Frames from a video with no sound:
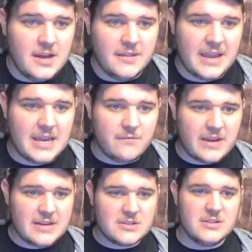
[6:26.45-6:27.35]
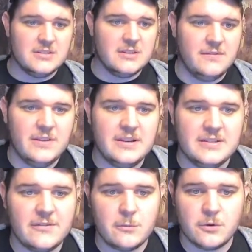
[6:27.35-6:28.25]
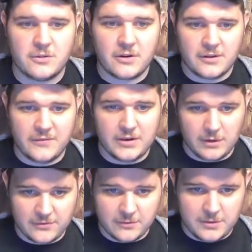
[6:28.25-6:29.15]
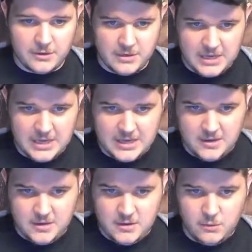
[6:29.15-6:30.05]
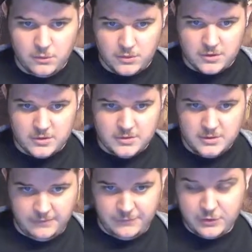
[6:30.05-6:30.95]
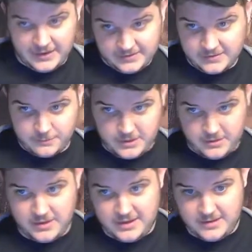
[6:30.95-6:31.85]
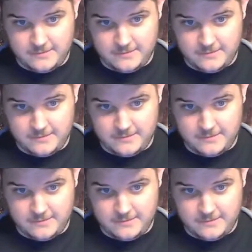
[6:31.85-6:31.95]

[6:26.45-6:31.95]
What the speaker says: The hand vanishes if it is ever more than 30 feet away from you, or if you cast a spell again.